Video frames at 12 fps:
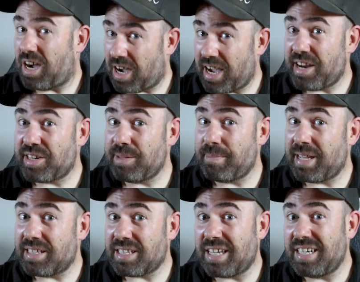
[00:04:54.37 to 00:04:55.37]
higher
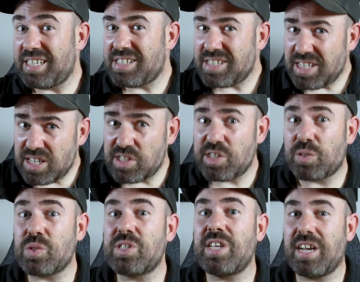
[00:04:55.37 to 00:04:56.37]
demand, and it's easier
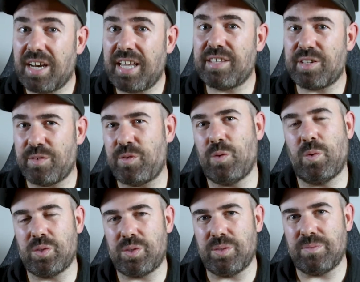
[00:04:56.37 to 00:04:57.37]
to sell later if you
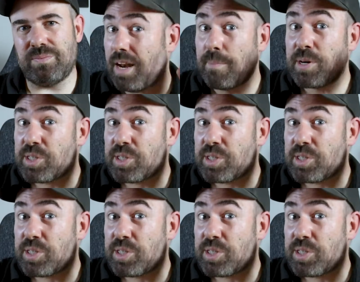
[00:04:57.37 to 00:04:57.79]
want to. Number